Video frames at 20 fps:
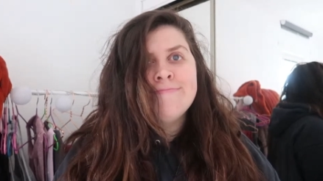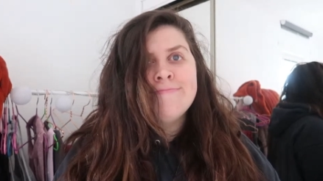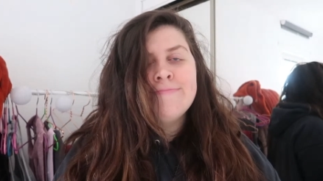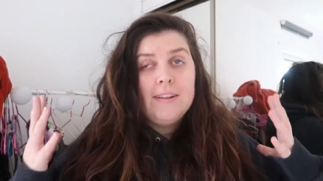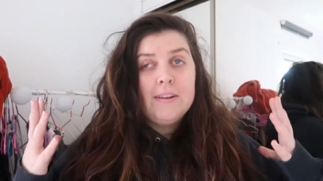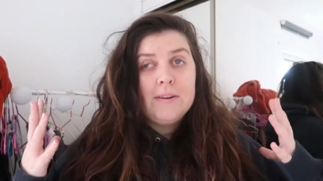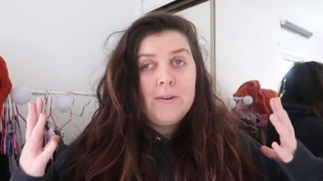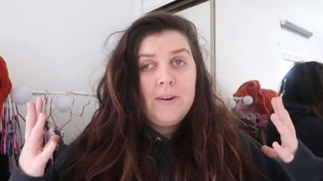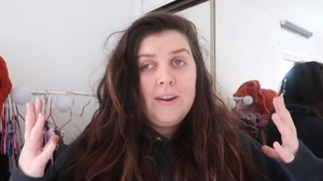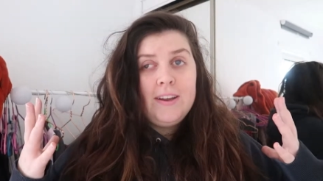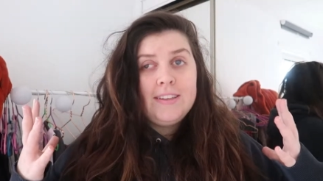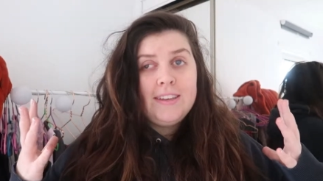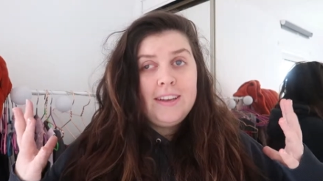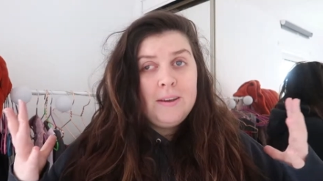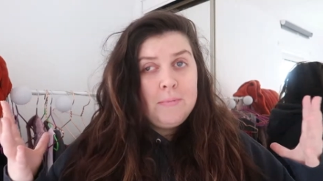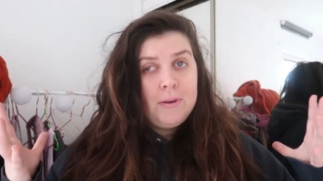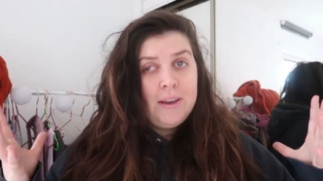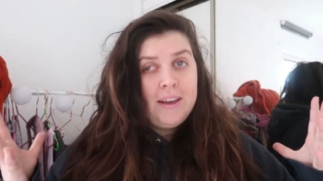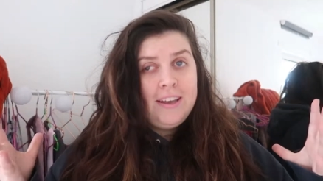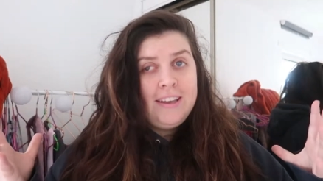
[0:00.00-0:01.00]
a little
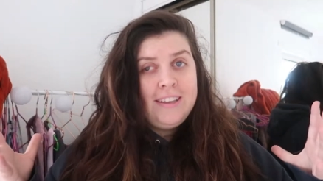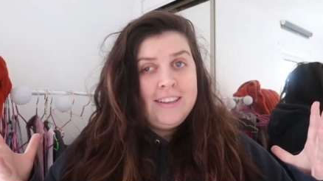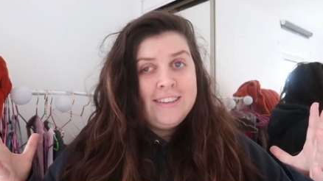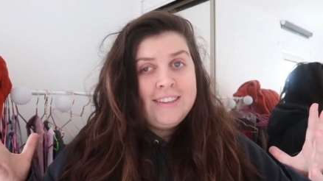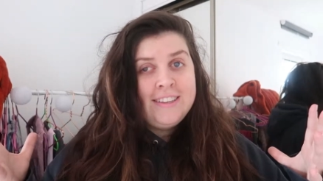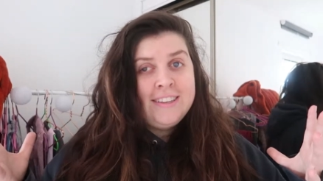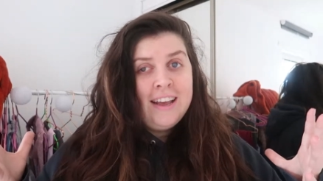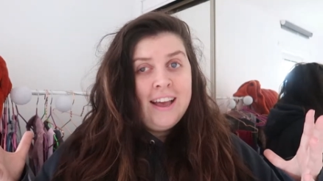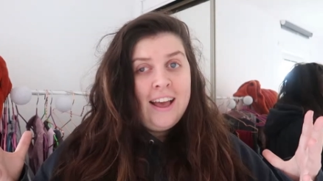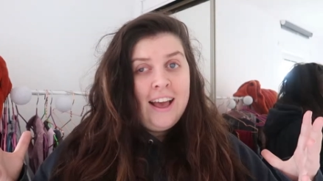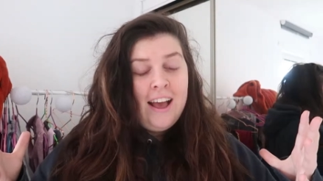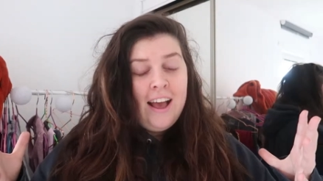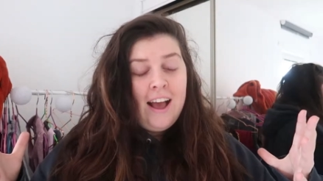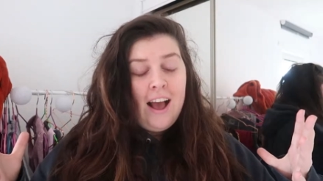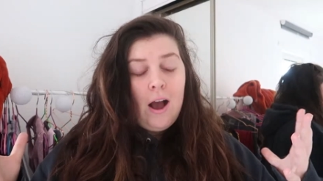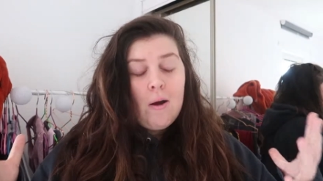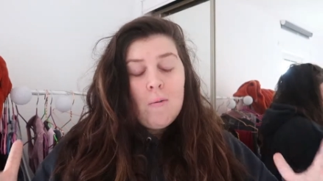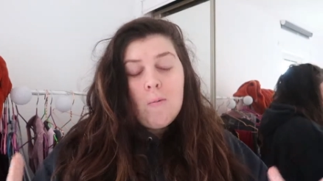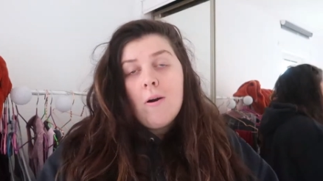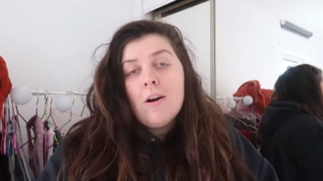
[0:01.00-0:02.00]
crazy because
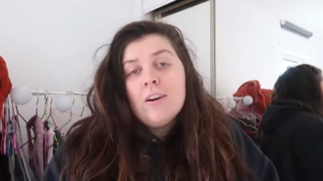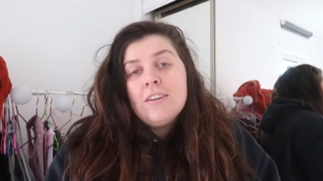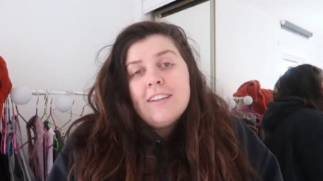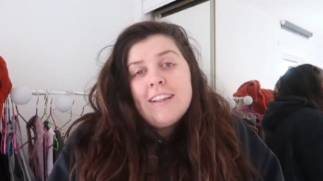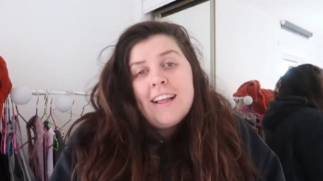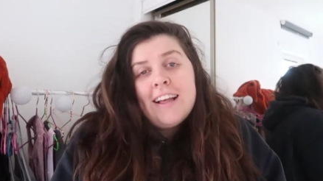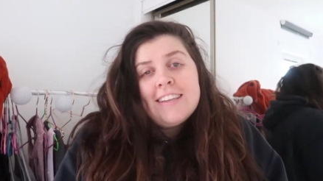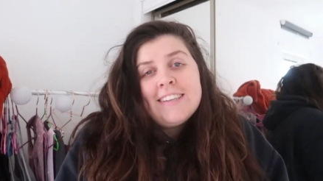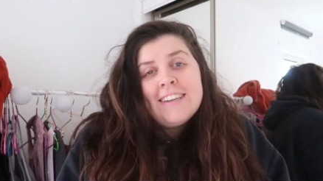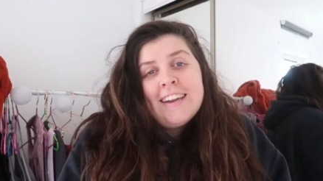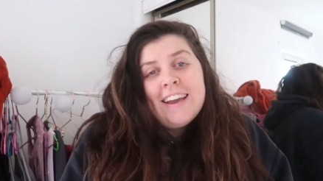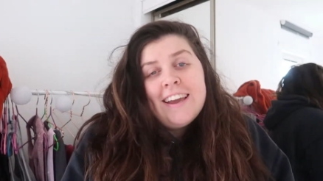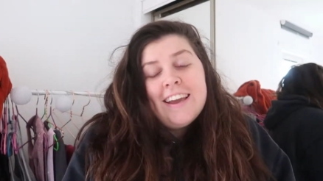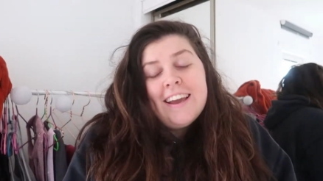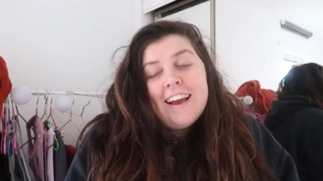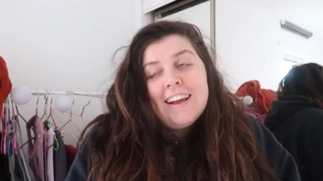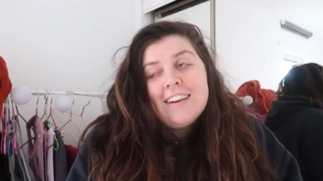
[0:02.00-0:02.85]
I washed last night